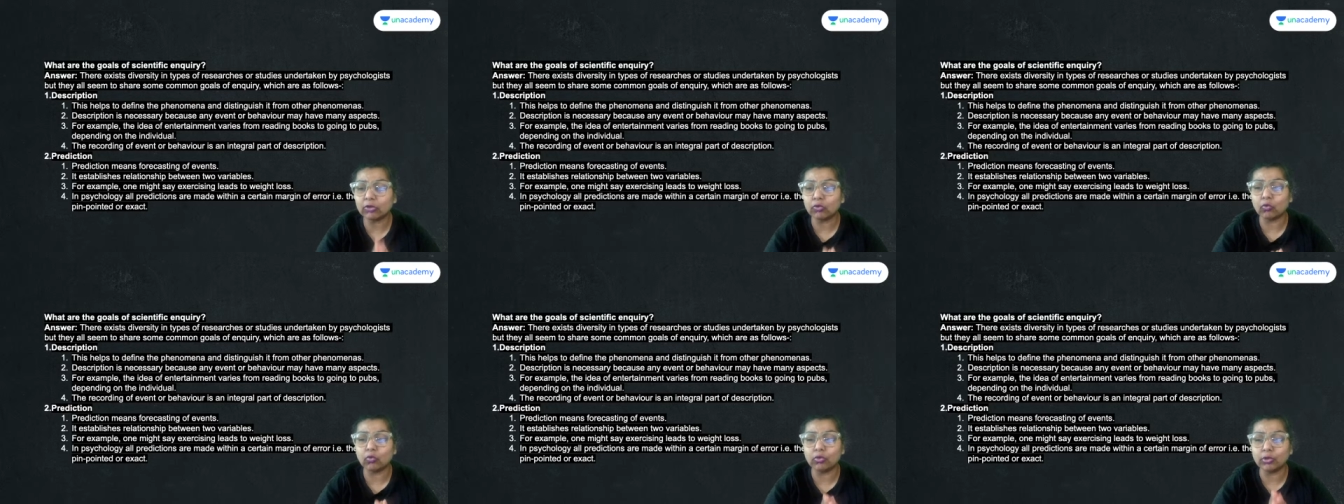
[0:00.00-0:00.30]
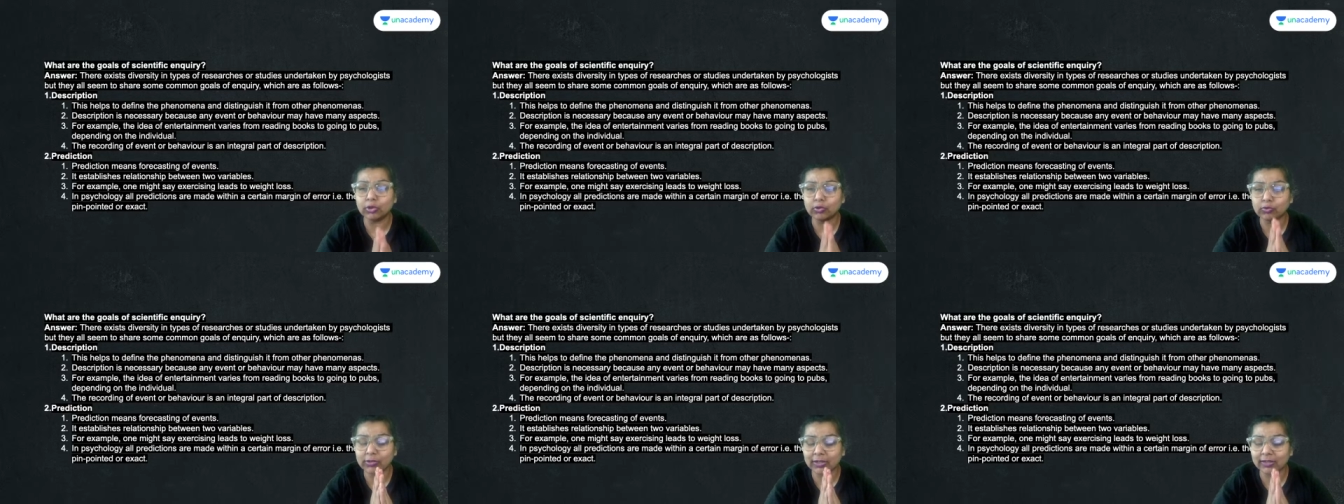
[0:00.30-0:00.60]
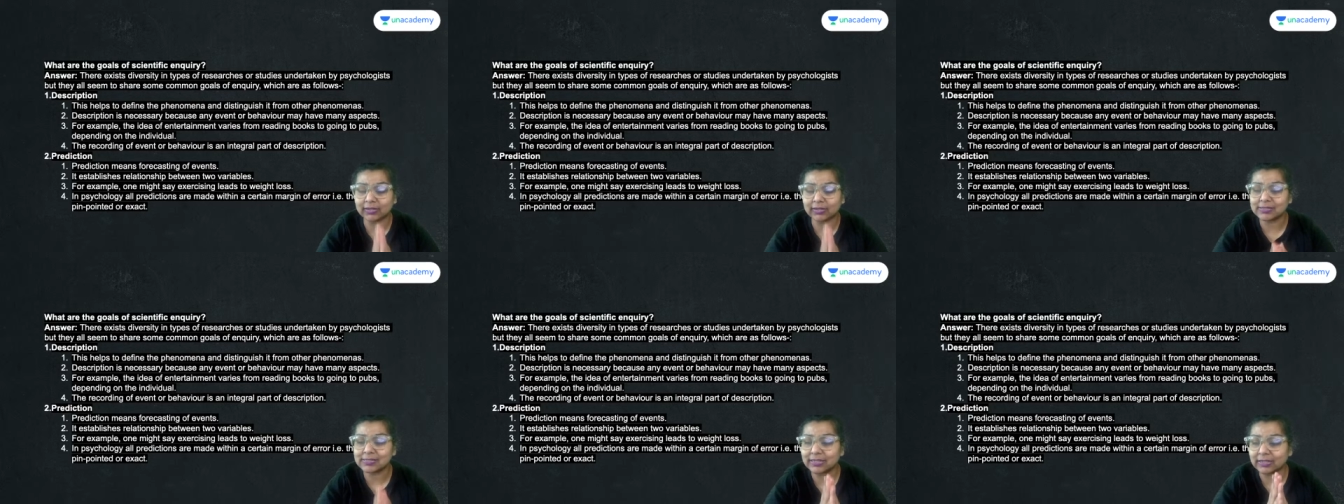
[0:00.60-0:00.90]
told you
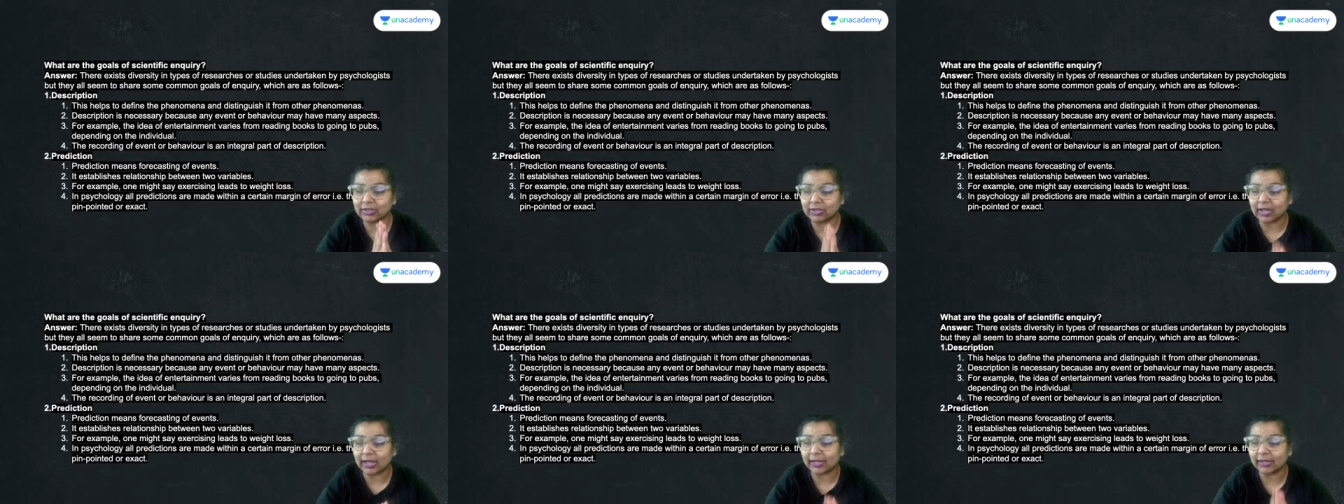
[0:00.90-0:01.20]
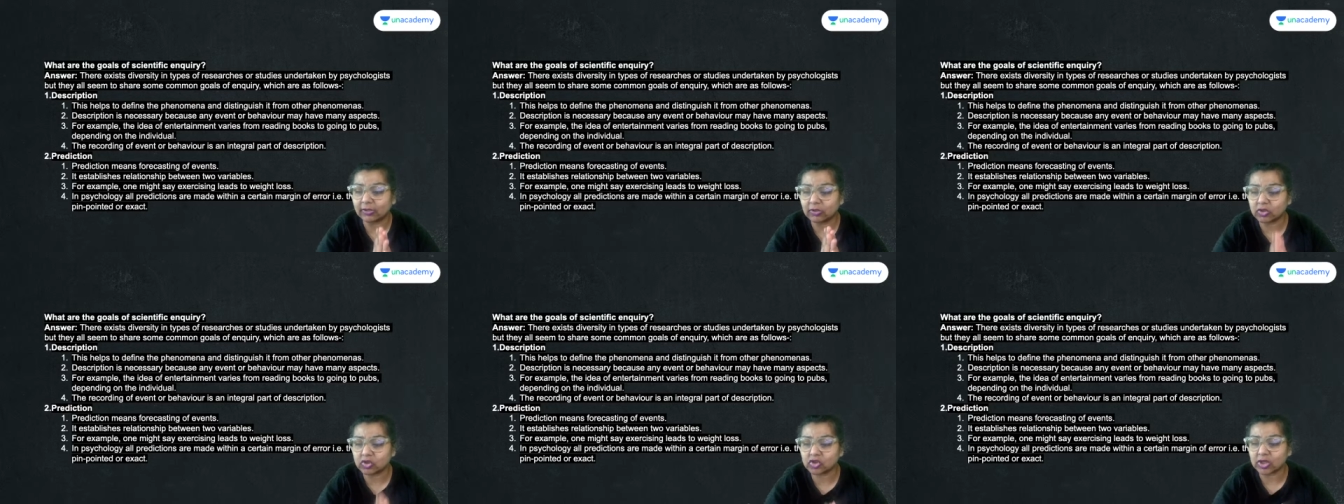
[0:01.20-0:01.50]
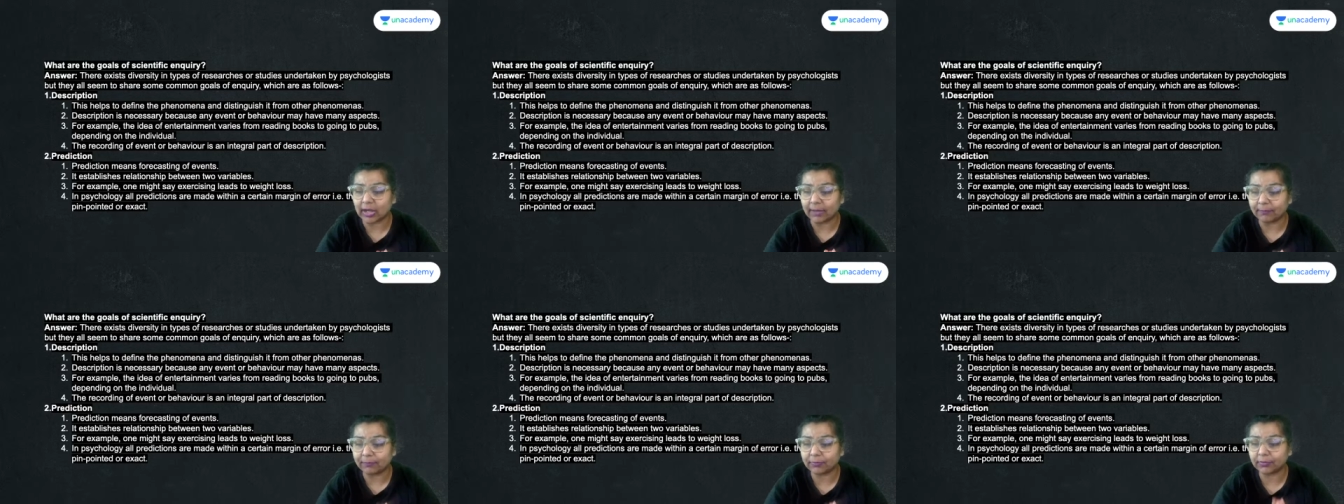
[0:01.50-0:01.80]
that this entire
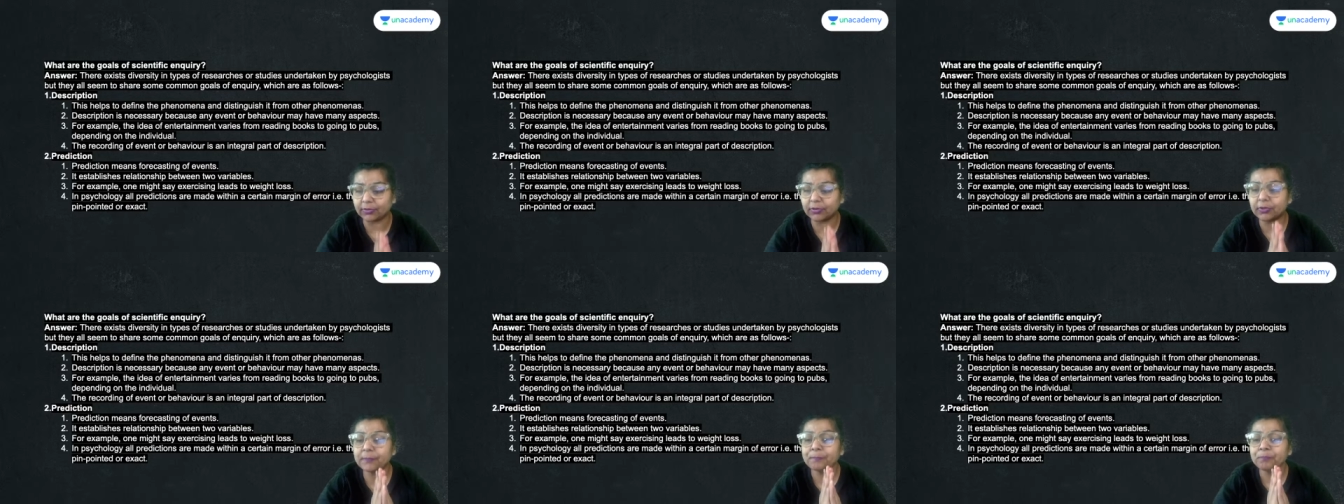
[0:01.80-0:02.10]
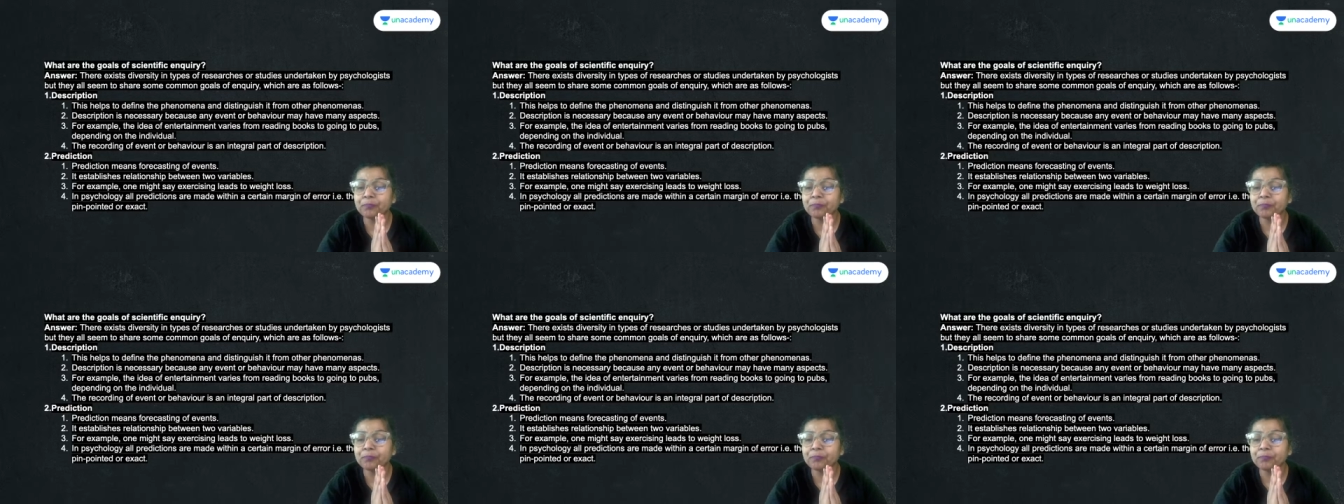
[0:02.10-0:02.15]
chapter